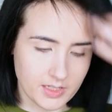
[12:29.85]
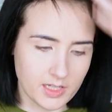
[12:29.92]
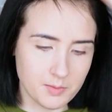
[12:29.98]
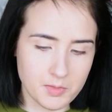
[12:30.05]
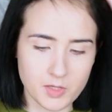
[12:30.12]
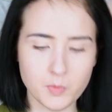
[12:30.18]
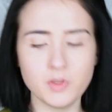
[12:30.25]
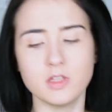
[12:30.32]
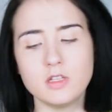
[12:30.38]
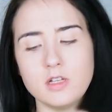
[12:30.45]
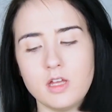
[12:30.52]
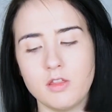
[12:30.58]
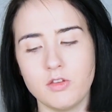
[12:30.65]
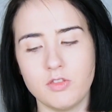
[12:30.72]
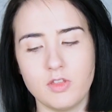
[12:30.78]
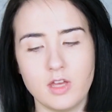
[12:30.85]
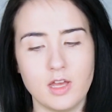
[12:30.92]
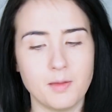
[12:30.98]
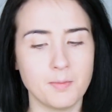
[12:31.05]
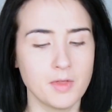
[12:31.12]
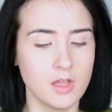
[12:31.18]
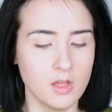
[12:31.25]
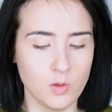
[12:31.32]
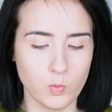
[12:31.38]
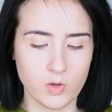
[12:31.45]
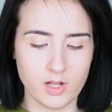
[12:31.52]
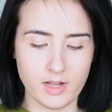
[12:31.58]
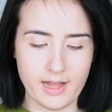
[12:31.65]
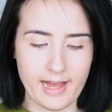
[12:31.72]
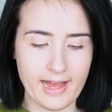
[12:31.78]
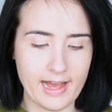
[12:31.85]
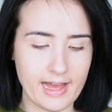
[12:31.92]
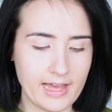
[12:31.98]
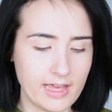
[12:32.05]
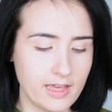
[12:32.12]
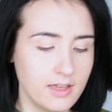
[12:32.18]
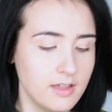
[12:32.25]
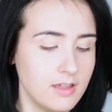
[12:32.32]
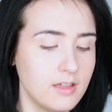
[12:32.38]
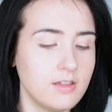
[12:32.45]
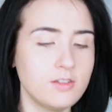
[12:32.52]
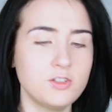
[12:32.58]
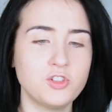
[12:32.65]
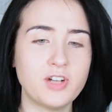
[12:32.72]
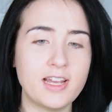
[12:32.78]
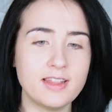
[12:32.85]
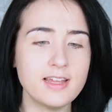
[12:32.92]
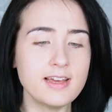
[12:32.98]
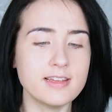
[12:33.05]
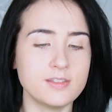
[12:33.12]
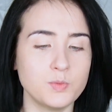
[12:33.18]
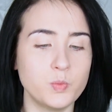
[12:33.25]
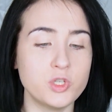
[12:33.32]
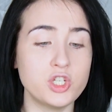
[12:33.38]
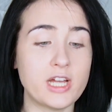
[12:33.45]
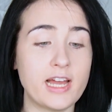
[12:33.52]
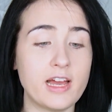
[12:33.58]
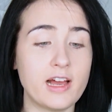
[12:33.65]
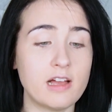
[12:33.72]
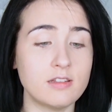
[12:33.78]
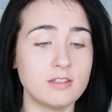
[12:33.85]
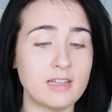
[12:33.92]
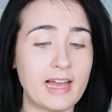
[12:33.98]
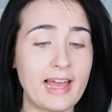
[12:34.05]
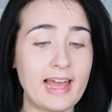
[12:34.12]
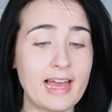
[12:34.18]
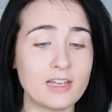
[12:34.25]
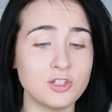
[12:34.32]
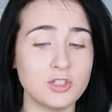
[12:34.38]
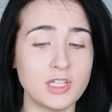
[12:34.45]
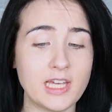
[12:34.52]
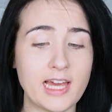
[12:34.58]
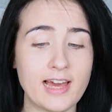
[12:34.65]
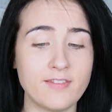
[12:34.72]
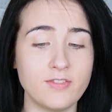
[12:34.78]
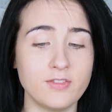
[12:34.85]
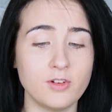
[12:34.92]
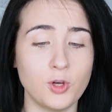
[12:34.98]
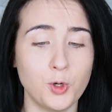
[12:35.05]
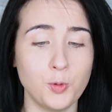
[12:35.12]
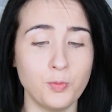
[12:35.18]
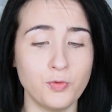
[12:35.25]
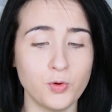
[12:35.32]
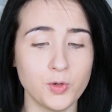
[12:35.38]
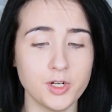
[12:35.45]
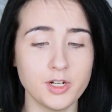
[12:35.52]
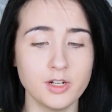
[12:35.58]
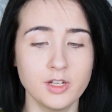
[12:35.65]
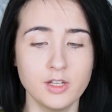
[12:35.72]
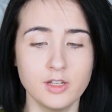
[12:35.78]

Hit me with another thing while I try this, which I actually have hope for.